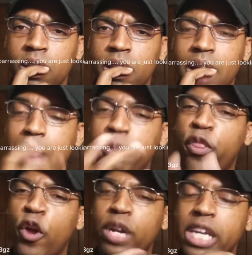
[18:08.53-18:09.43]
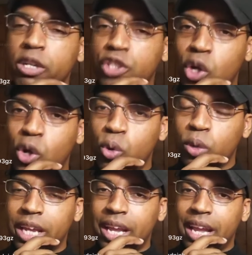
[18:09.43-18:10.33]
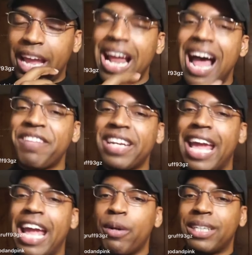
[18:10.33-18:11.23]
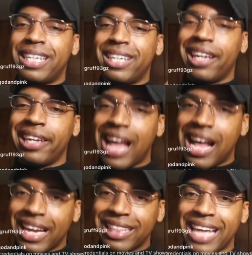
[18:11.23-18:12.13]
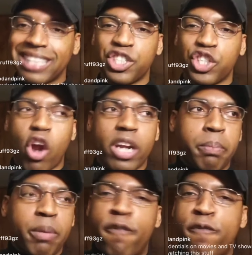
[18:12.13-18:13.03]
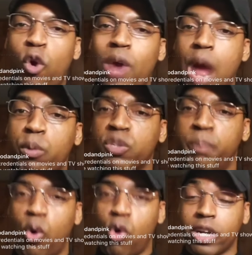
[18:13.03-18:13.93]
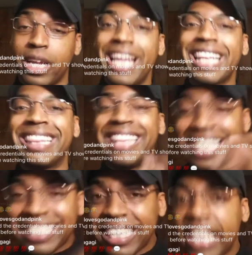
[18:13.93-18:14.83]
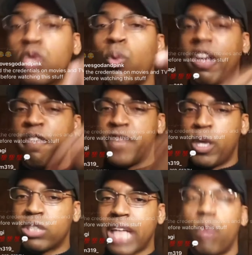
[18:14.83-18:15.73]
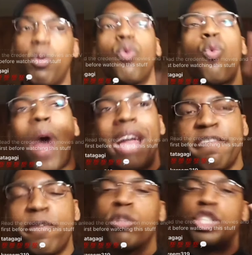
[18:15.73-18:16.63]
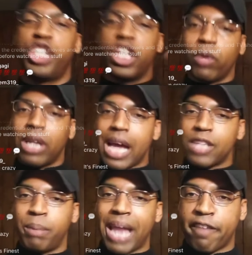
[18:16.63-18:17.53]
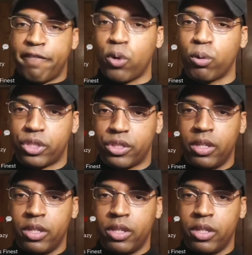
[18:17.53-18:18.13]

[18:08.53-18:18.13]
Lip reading: I'm 30 years old. And I've inherited a lie that started before I was born. This is what it feels like when white folks generalize black folks.